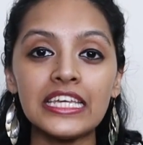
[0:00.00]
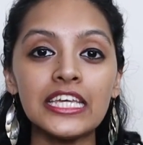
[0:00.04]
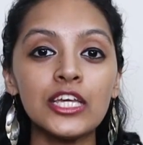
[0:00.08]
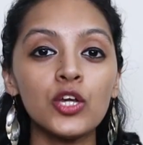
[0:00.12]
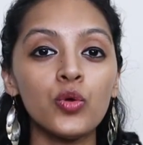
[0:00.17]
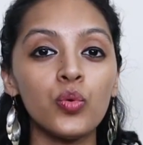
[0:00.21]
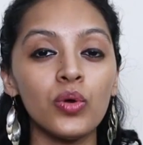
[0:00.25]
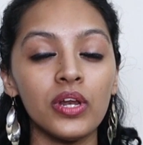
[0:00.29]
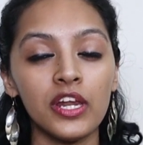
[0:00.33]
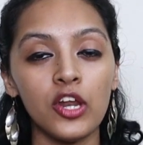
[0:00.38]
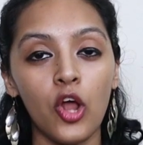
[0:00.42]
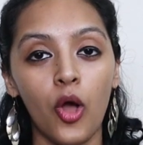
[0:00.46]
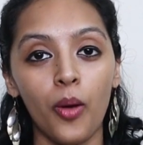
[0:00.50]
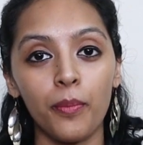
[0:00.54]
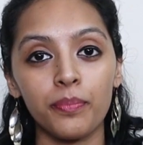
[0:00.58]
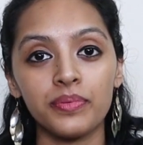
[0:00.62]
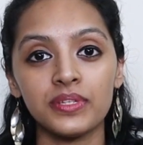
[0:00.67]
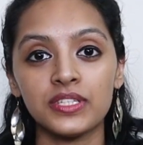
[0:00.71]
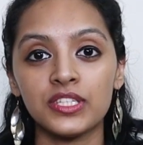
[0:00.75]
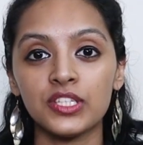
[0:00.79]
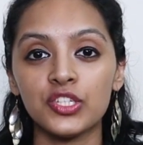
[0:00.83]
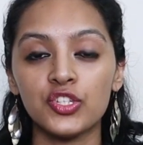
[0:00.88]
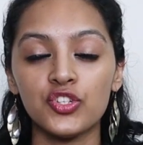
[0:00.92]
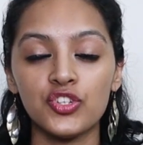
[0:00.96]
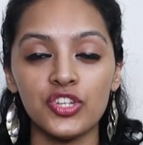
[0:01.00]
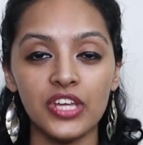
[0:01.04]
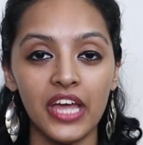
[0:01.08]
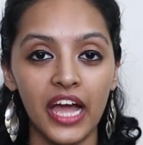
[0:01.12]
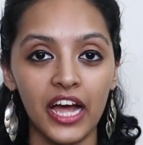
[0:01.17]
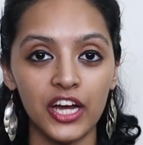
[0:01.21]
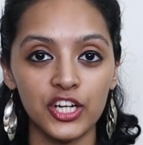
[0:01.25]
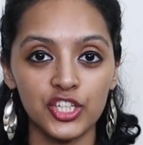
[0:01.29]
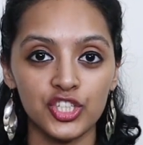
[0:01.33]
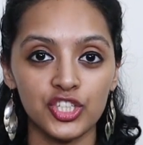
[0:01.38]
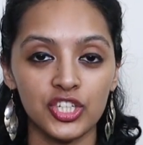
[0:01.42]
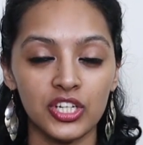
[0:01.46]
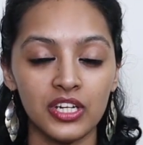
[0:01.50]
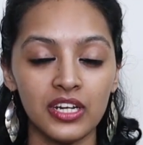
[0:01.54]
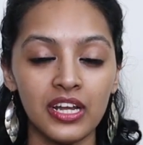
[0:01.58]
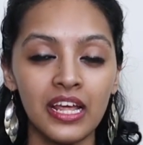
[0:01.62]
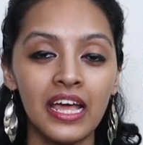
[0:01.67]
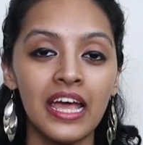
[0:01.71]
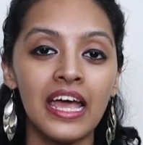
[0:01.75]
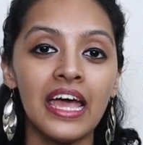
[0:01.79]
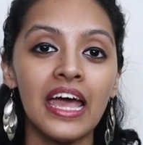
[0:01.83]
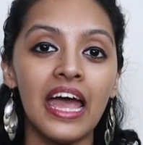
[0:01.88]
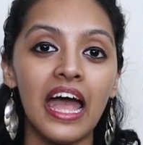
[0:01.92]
equal and opposite reaction.